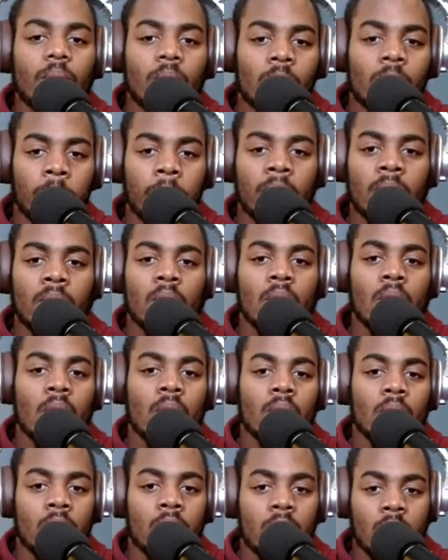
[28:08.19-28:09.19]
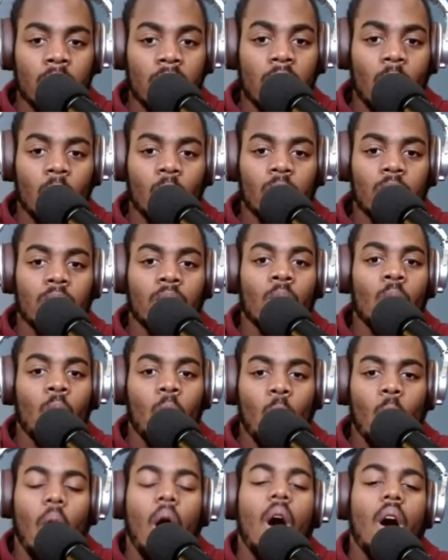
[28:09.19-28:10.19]
But to those
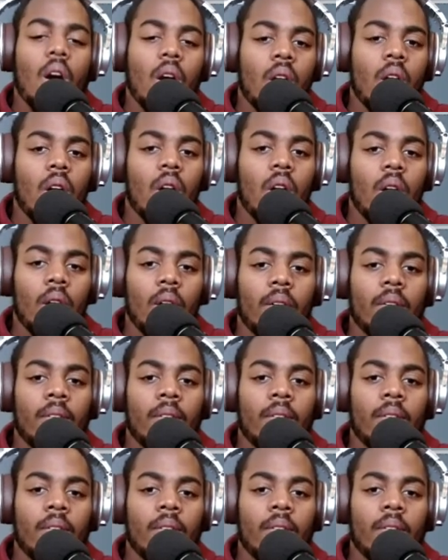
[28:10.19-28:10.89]
who are called,